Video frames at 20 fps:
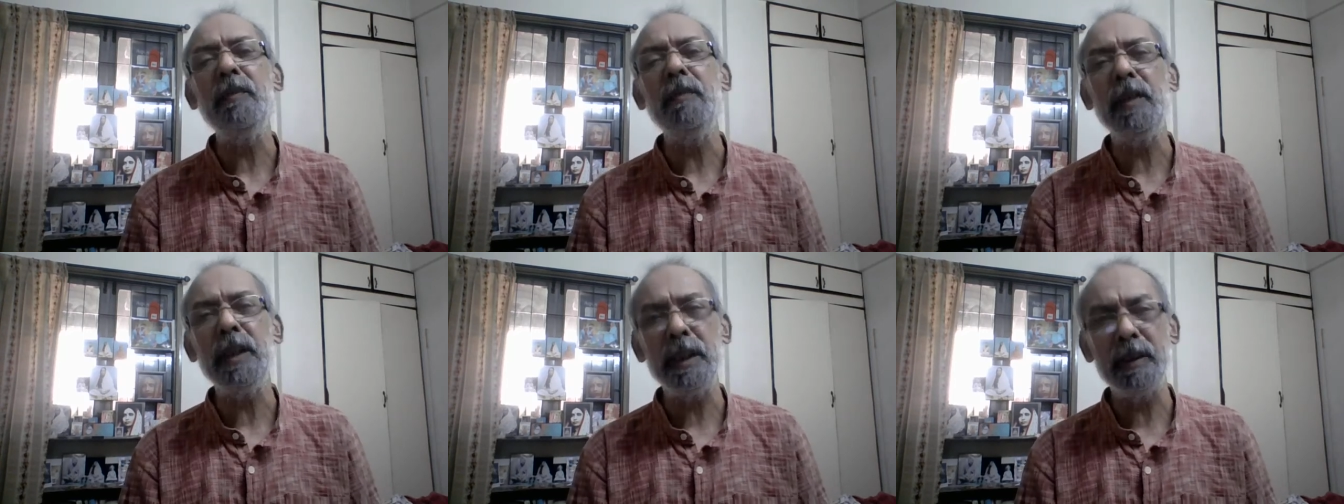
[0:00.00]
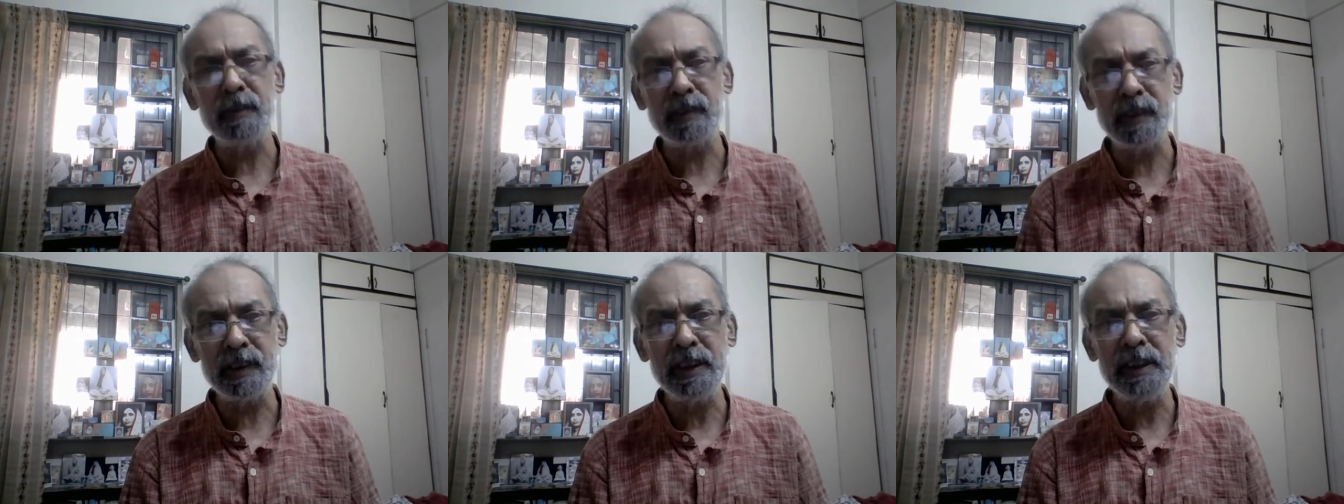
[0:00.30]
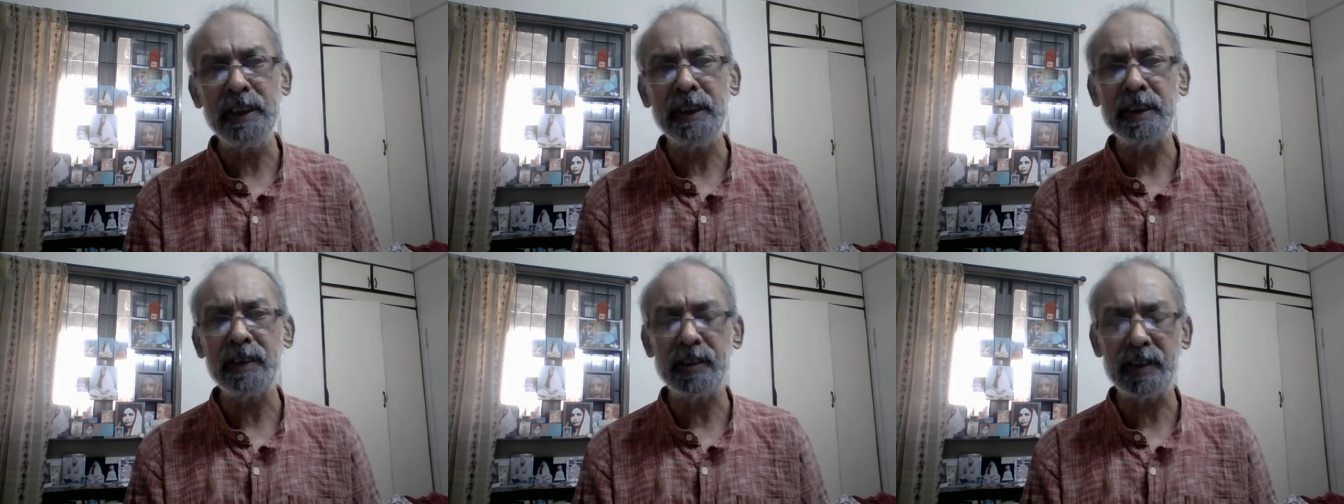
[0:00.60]
we have seen
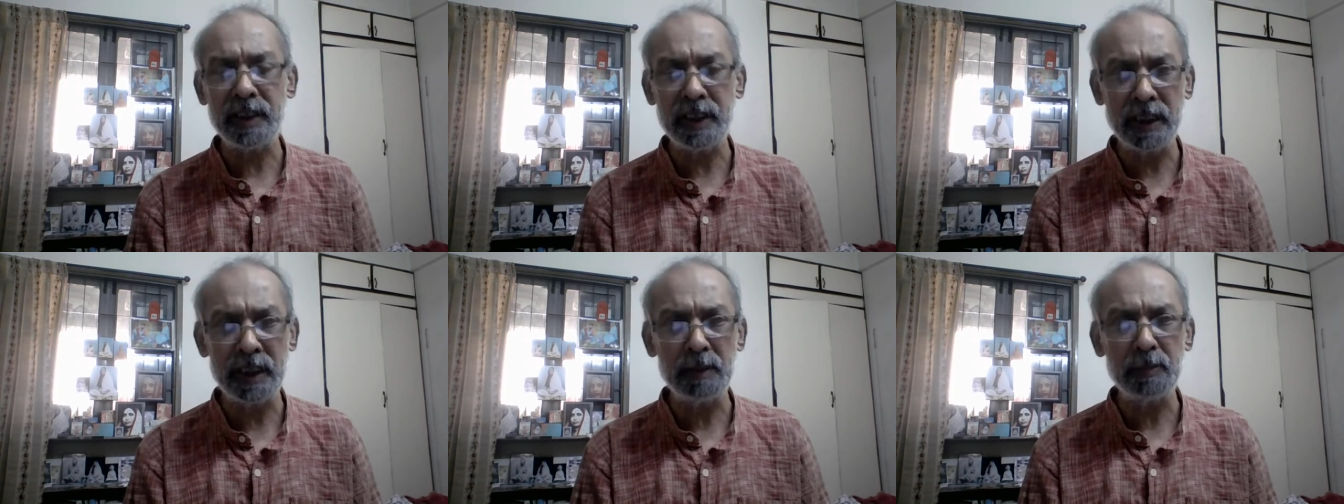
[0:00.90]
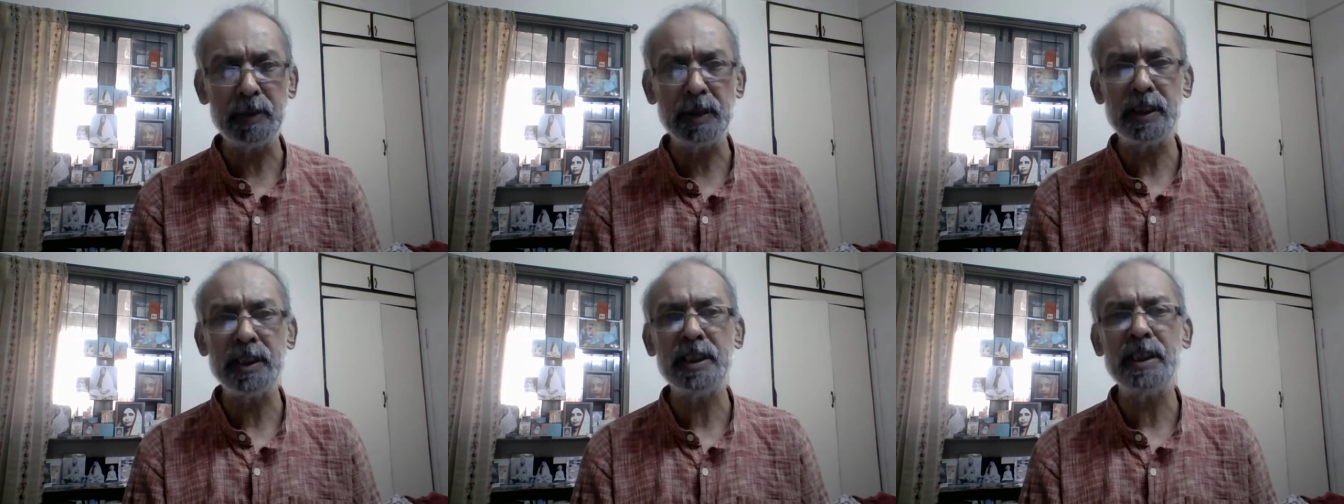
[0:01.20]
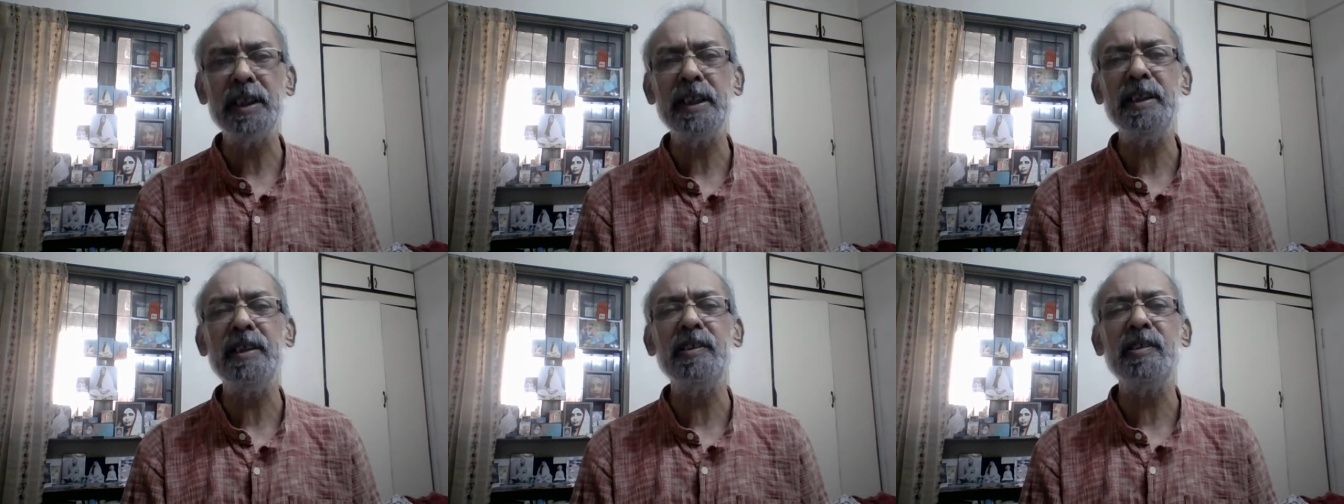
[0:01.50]
that Sri
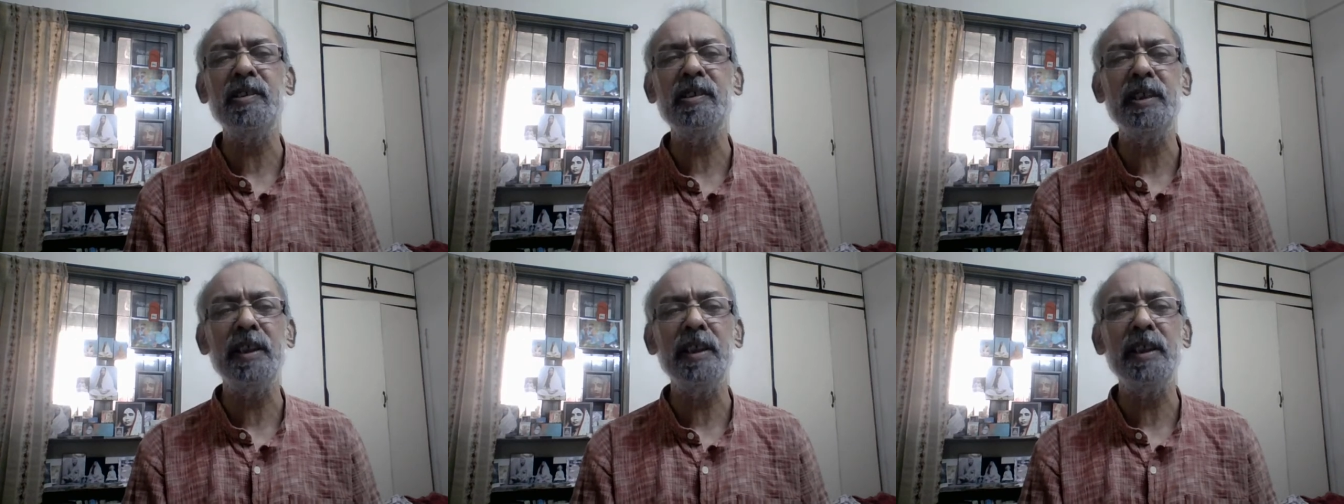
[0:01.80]
Ramakrishna is